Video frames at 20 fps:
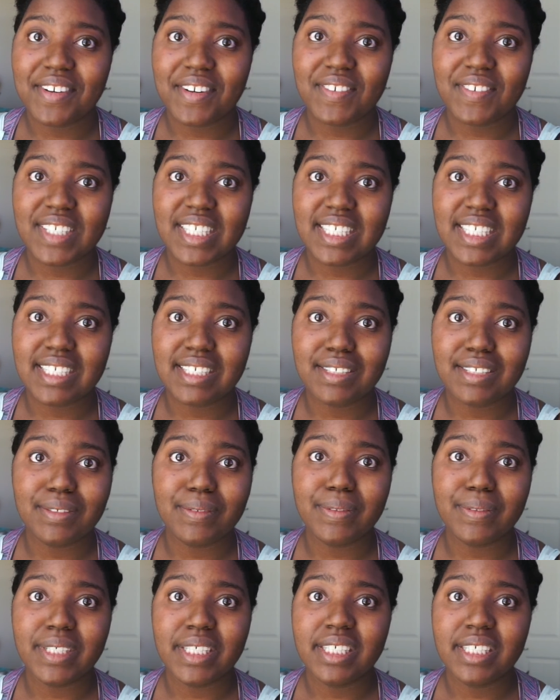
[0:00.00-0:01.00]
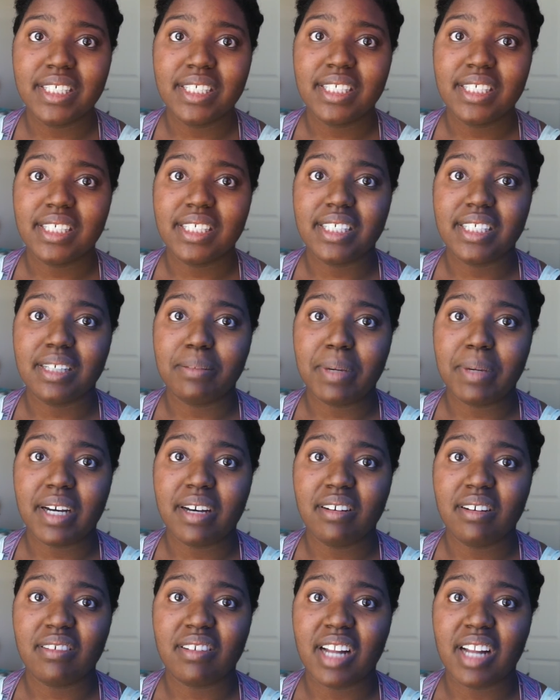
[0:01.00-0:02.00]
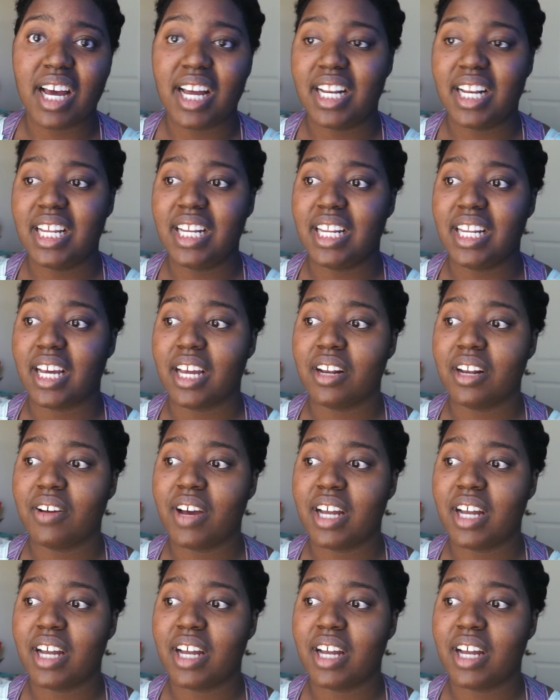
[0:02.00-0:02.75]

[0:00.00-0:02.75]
know what to do about not eating.